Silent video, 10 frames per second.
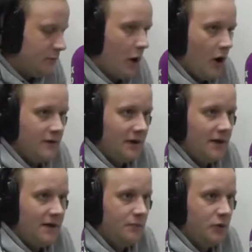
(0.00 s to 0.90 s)
barring
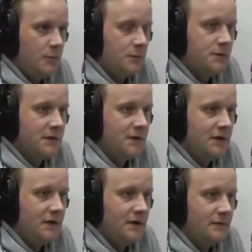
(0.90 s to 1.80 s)
any problems with
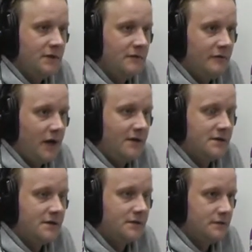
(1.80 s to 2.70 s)
the with the
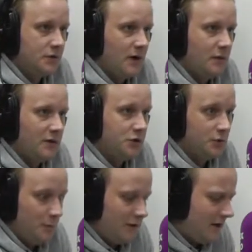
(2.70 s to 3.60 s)
flights, and Greg Miller
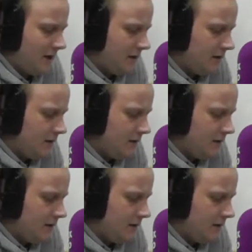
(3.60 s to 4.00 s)
should be there.